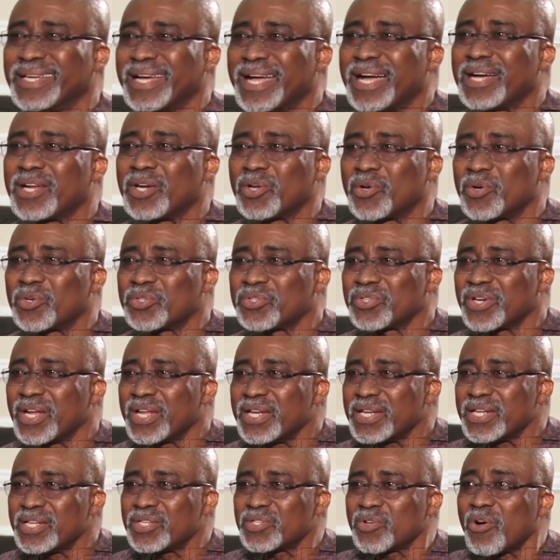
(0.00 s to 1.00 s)
agricultural
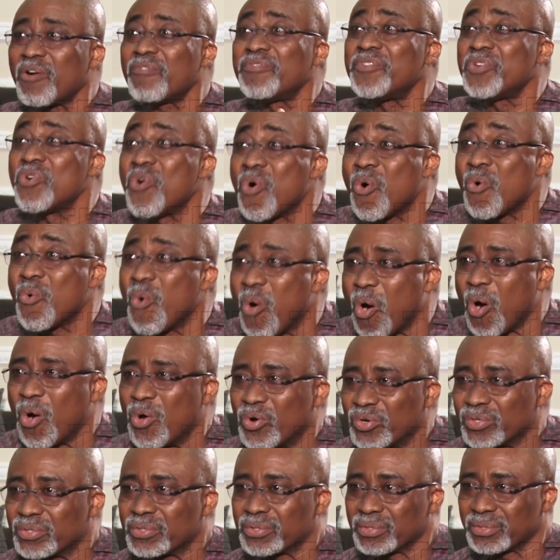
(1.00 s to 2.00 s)
needs of the whole
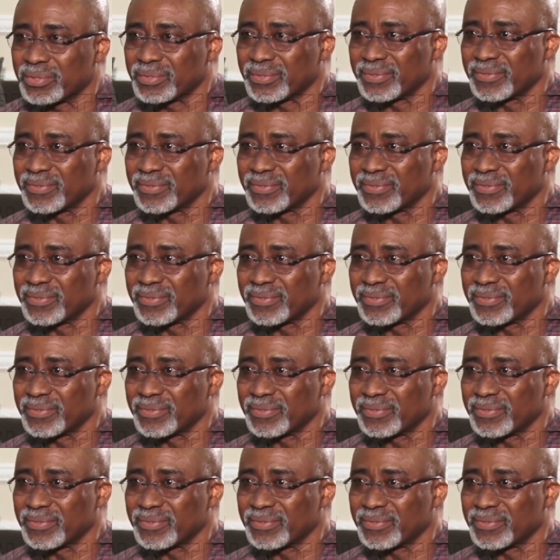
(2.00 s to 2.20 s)
world.